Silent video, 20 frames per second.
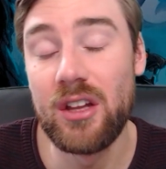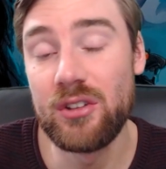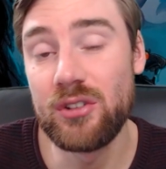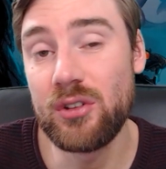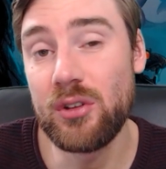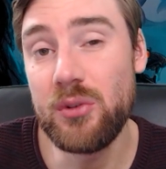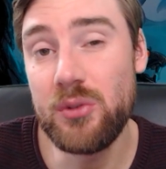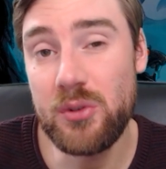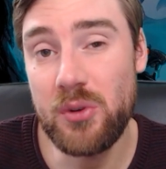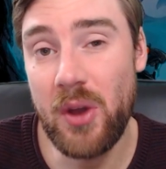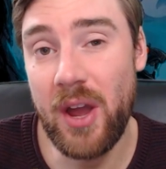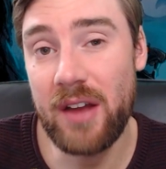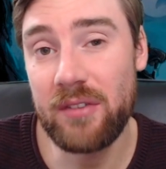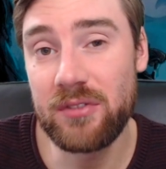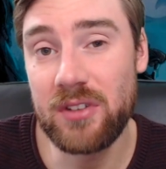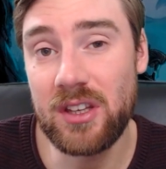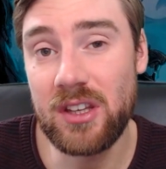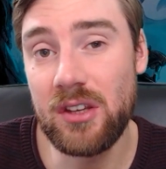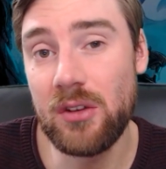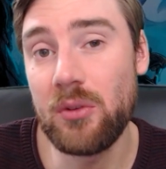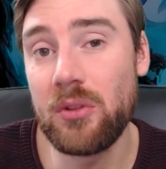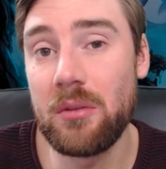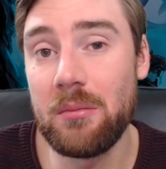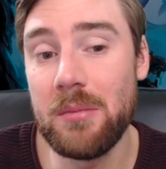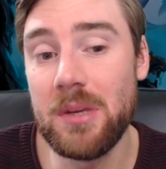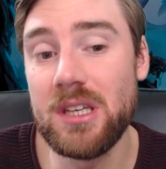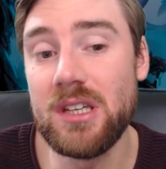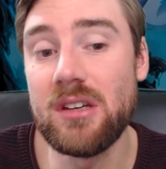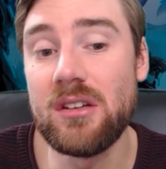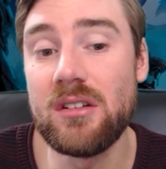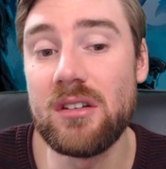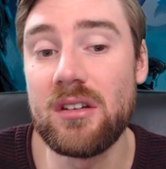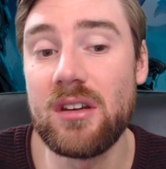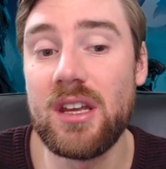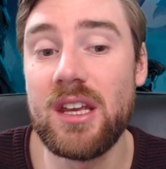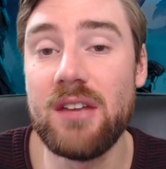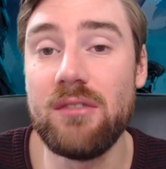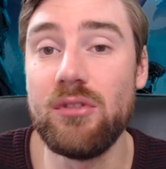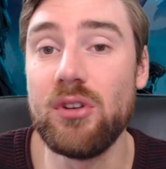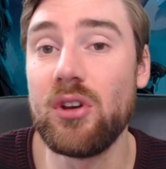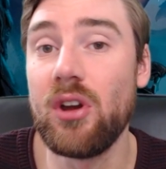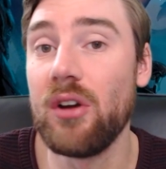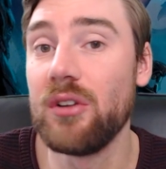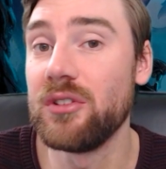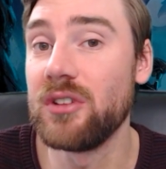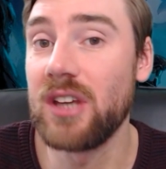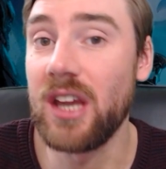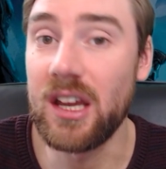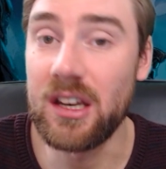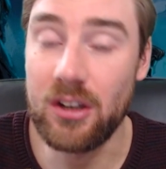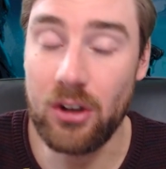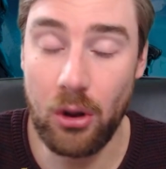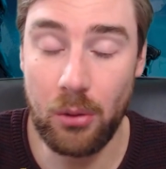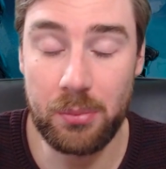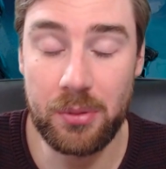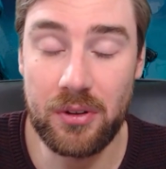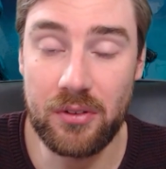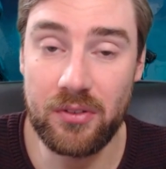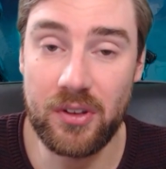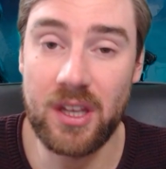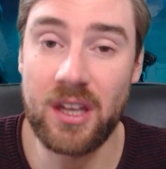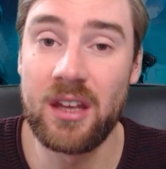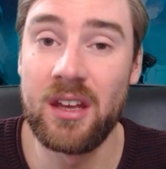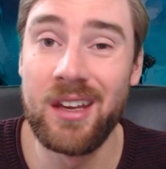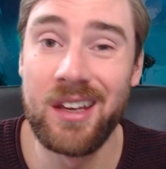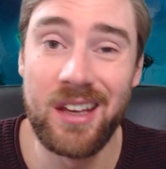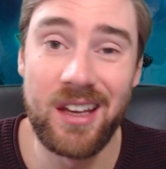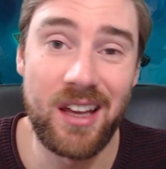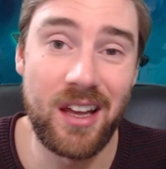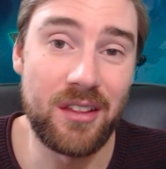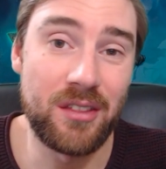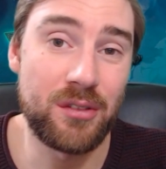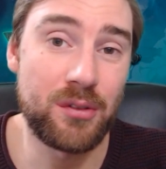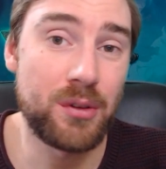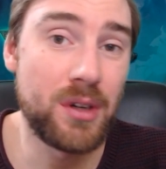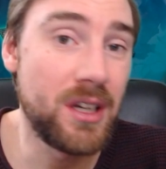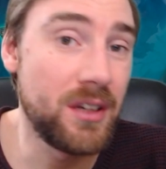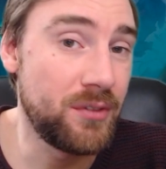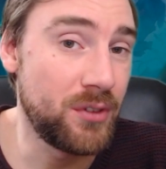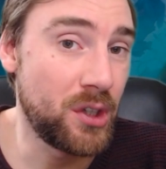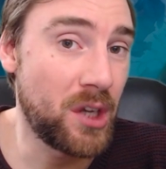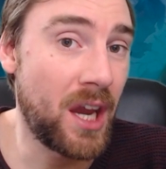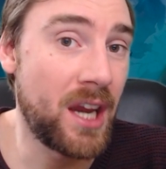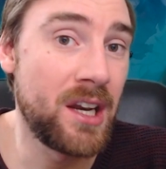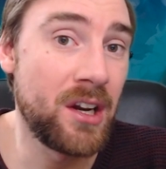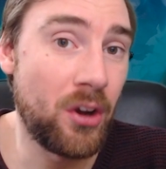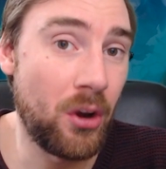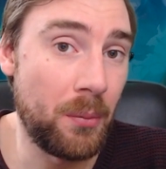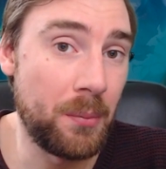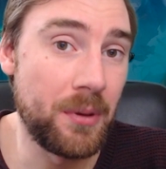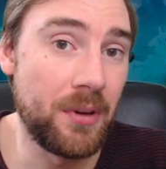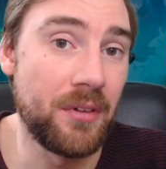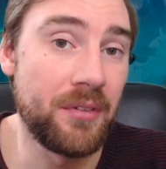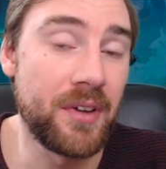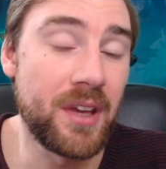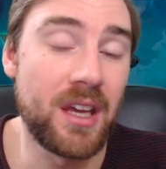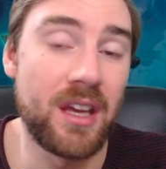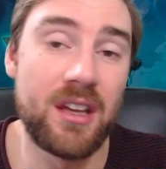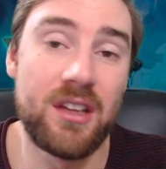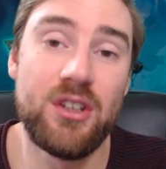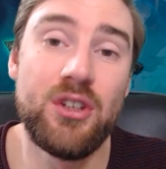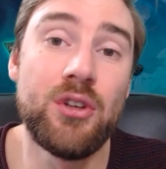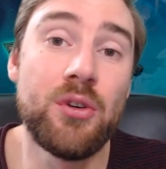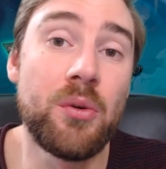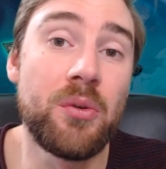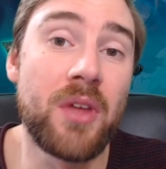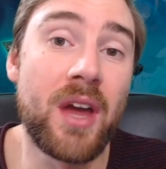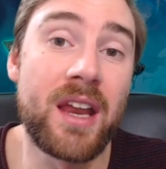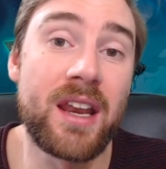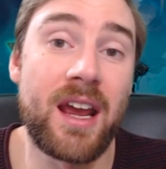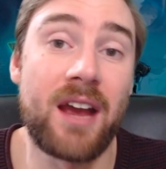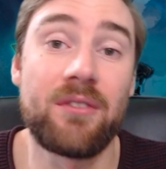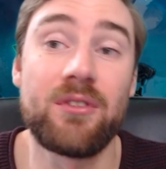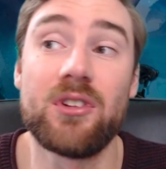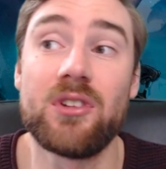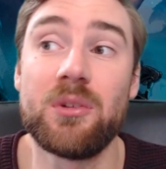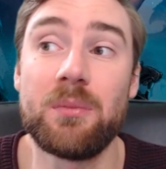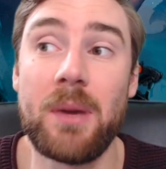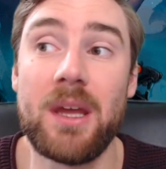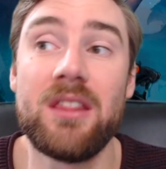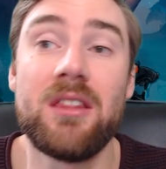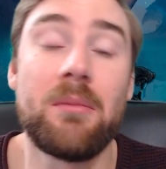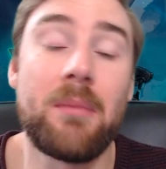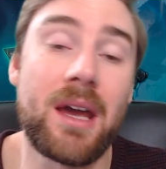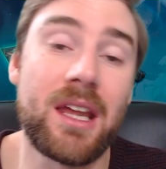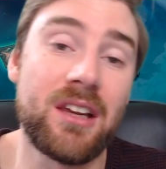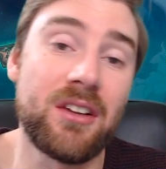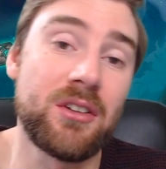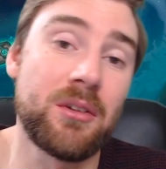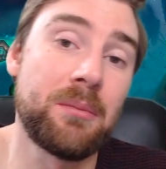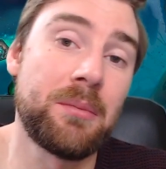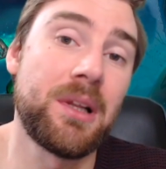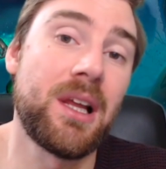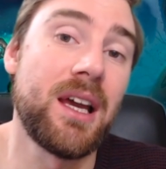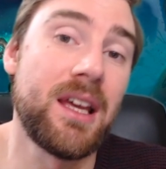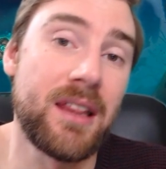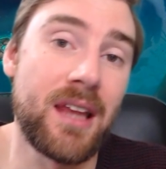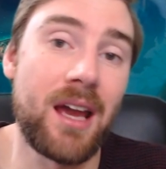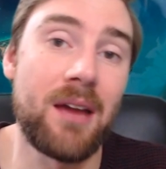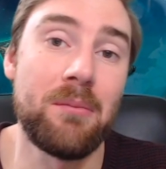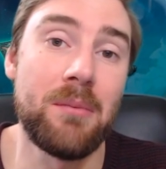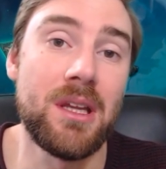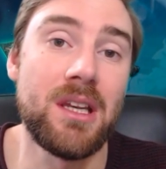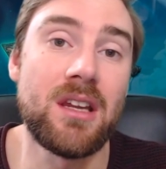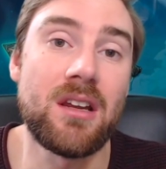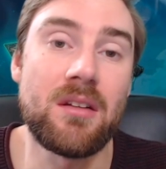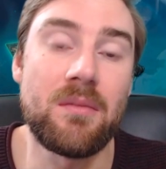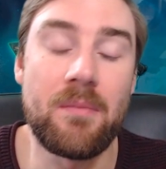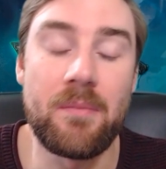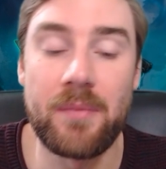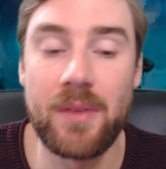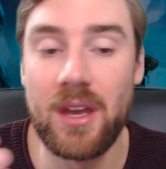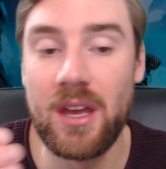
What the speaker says: 2, you have to kill the minion if you're going to gain a copy of it. And 3, if you gain a copy of it, you then have to spend the mana to play that minion.